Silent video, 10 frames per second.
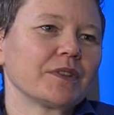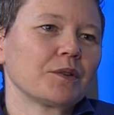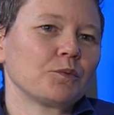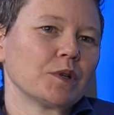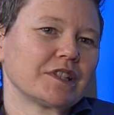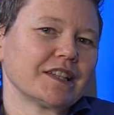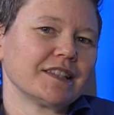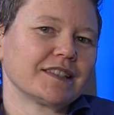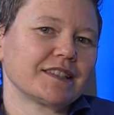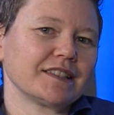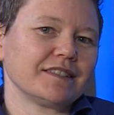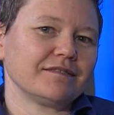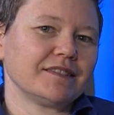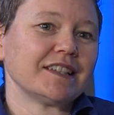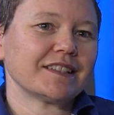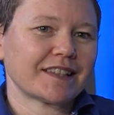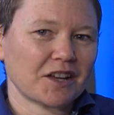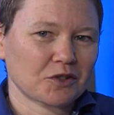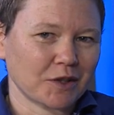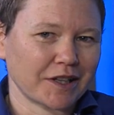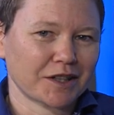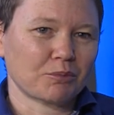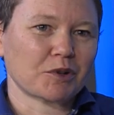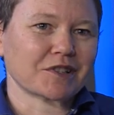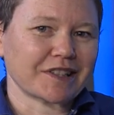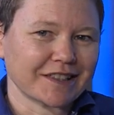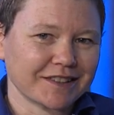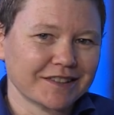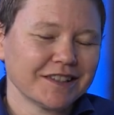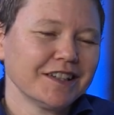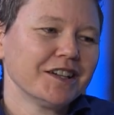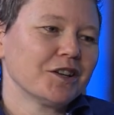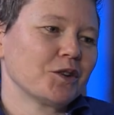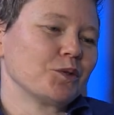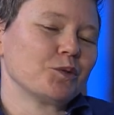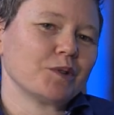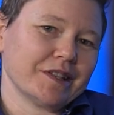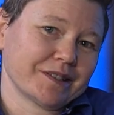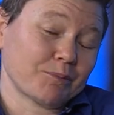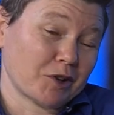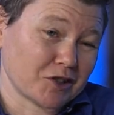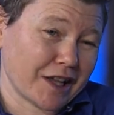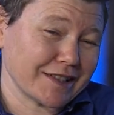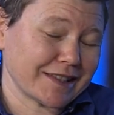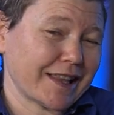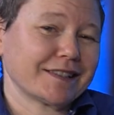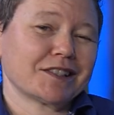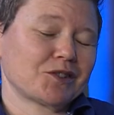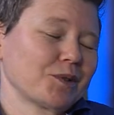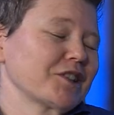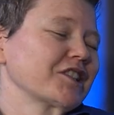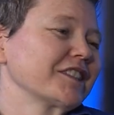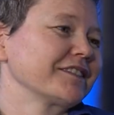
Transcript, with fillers: which is decentering the person who is marginalized in that situation.